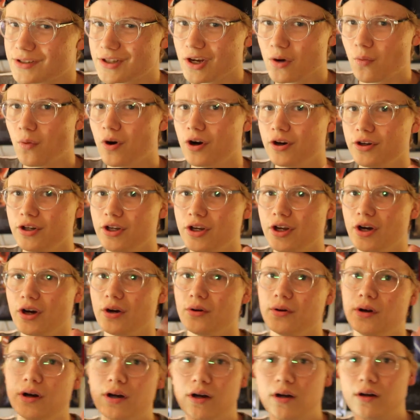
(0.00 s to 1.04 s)
because there weren't
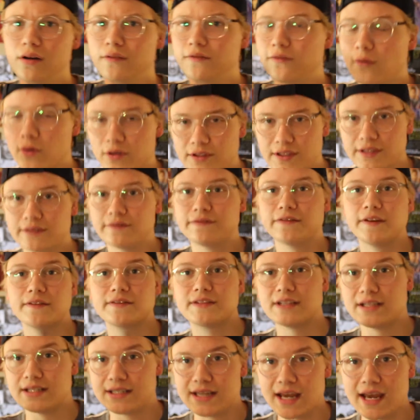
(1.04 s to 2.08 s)
14,
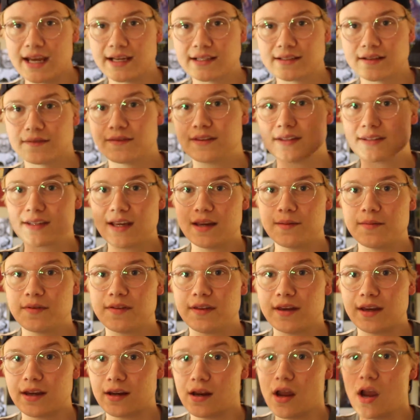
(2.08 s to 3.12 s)
15 takes of the same
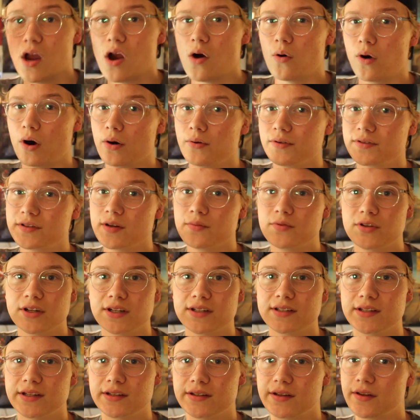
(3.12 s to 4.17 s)
thing, where with
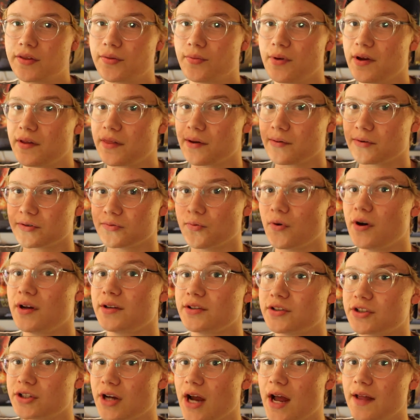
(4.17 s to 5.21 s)
Subject 63 there was
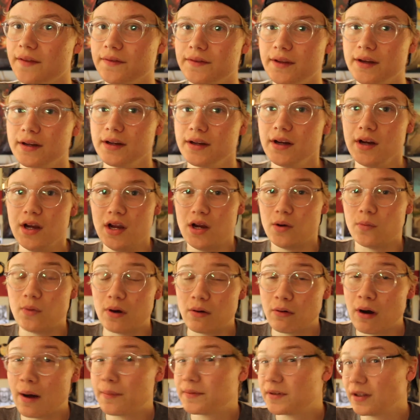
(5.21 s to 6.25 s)
one shot that
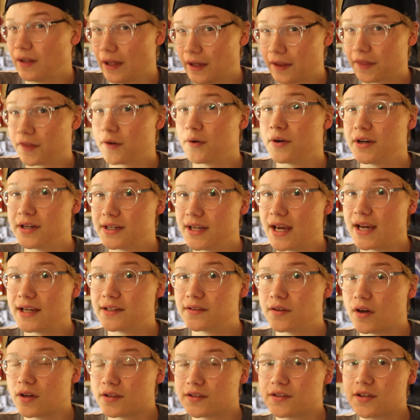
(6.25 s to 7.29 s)
we were up to like 30
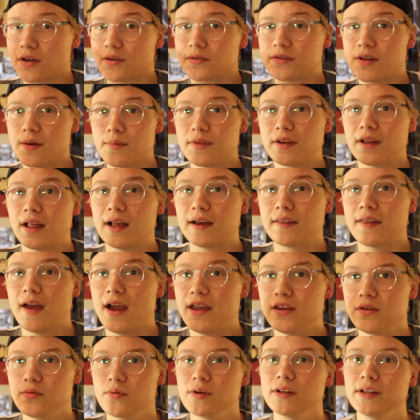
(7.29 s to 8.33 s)
takes on. So something like
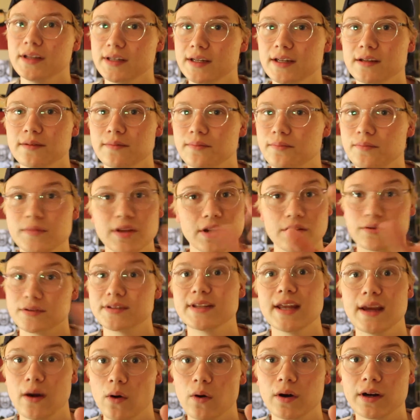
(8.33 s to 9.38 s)
that, you really need to stay